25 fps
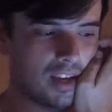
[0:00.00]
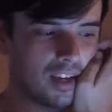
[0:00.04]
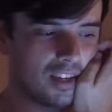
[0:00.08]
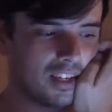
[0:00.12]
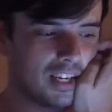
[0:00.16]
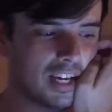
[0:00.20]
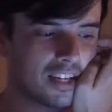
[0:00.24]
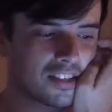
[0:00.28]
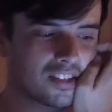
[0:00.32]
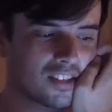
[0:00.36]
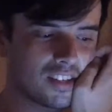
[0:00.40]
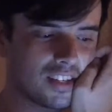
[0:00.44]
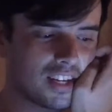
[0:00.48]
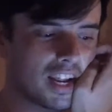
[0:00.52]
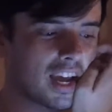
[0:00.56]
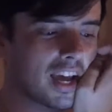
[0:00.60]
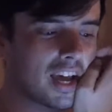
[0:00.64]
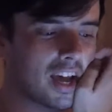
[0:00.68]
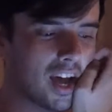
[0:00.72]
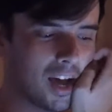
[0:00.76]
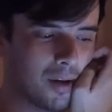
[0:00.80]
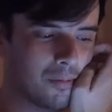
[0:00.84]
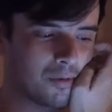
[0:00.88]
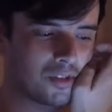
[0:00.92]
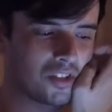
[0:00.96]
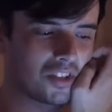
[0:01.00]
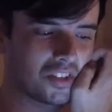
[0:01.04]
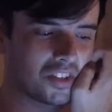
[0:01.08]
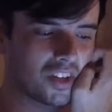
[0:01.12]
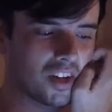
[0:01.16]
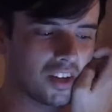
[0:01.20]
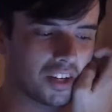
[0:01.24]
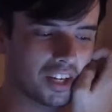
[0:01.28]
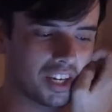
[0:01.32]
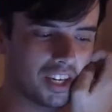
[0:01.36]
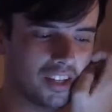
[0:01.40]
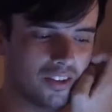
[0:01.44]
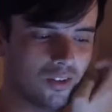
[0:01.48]
Yesterday I was
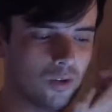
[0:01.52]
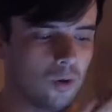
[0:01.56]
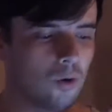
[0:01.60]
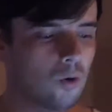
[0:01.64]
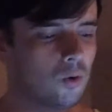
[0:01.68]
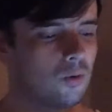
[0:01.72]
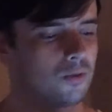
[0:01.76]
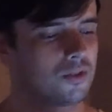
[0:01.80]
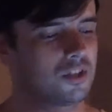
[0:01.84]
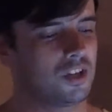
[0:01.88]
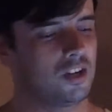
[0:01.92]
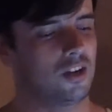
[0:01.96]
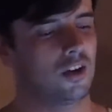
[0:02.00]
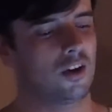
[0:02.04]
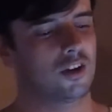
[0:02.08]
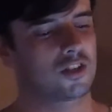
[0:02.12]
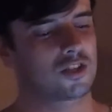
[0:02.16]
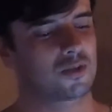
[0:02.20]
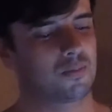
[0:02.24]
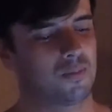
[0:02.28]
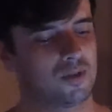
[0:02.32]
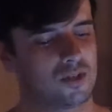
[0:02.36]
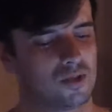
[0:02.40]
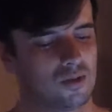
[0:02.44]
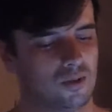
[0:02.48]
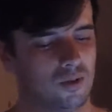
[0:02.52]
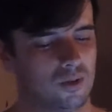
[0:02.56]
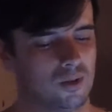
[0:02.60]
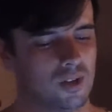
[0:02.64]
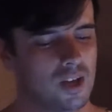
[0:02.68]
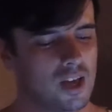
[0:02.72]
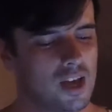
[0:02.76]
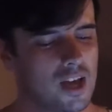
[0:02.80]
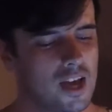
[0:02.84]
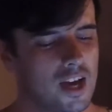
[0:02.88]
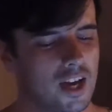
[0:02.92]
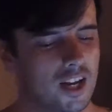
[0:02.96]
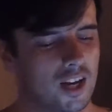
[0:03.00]
stuck in the haunted hospital
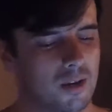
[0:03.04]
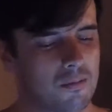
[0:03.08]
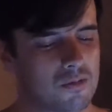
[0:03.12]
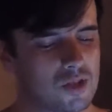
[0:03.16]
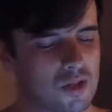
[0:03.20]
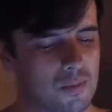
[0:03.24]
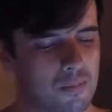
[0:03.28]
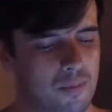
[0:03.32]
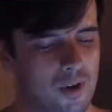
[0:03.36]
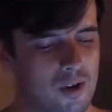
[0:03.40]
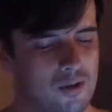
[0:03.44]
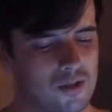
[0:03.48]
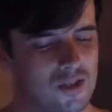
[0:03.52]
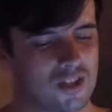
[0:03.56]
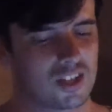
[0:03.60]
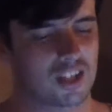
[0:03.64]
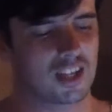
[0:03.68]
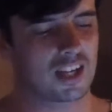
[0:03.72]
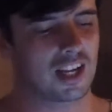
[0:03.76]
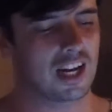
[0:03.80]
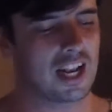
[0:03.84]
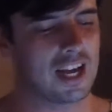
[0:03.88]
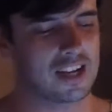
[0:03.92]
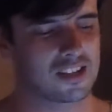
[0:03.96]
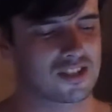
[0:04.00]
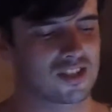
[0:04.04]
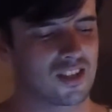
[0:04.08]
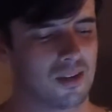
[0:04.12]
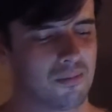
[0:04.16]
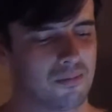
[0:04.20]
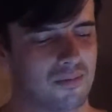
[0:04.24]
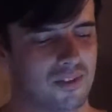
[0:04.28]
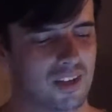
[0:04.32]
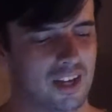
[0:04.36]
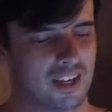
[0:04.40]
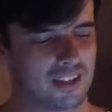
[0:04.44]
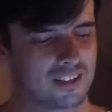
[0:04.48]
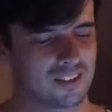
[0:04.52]
and I'm supposed to collect
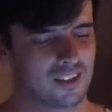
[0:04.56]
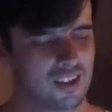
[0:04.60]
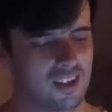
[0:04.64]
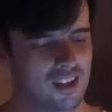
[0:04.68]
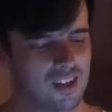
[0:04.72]
something.